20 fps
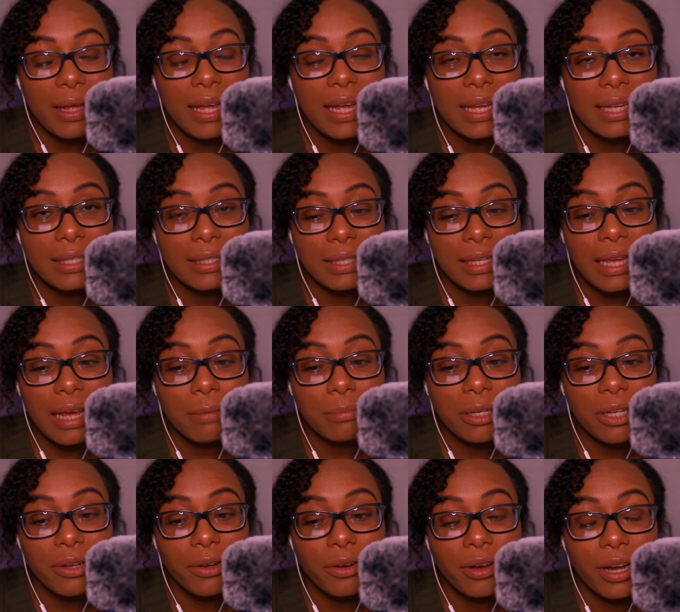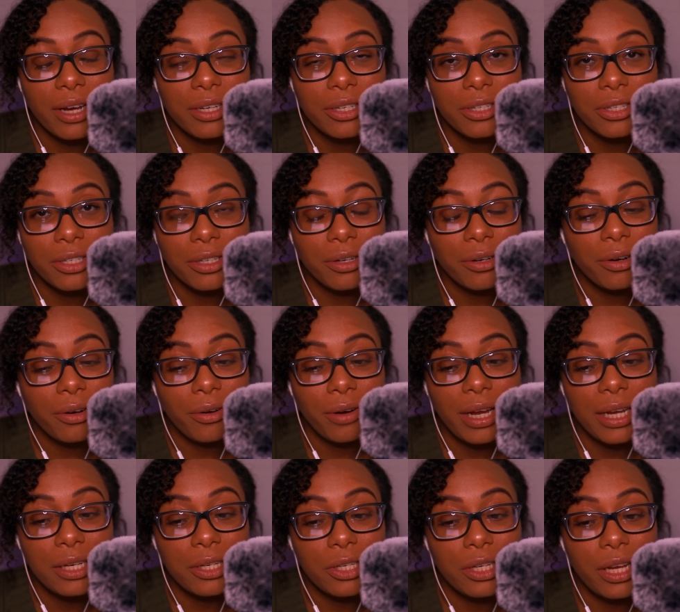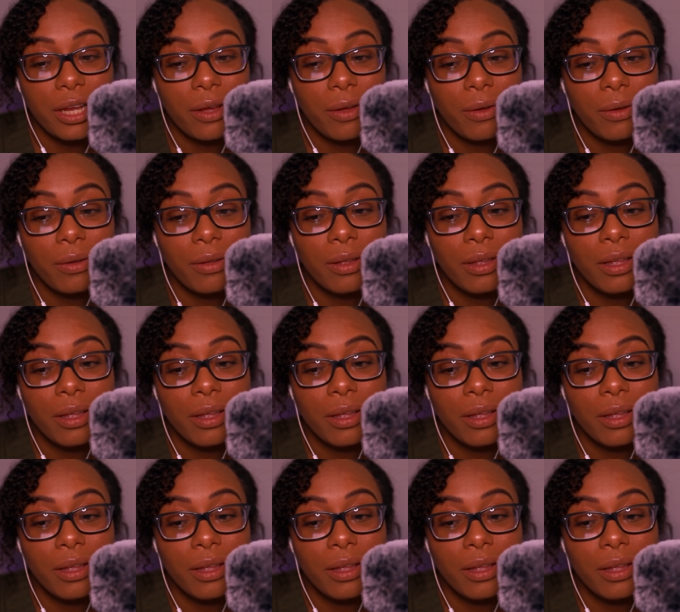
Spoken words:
is Captain Crunch Horatio